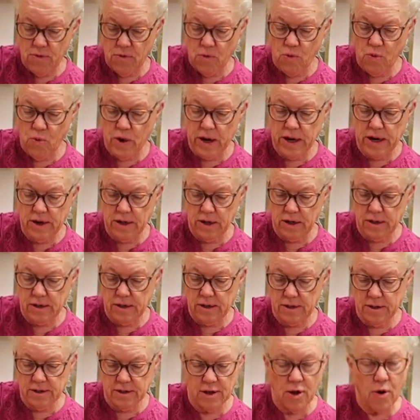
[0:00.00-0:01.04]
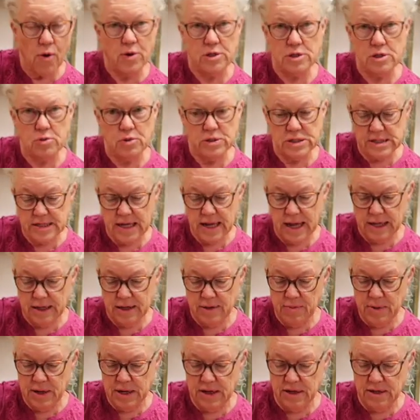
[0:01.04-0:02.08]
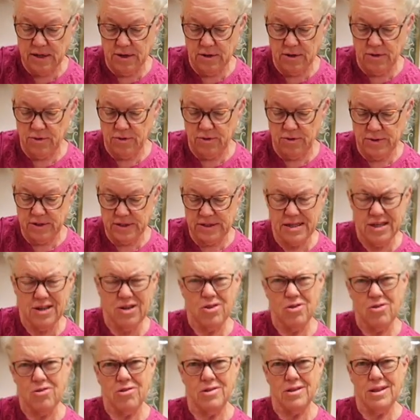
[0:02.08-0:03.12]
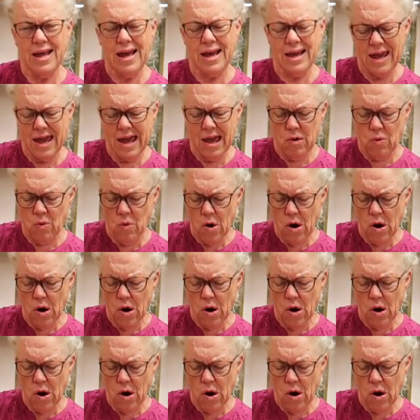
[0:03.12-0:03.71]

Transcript: what Lois was telling me to do. I said, that can't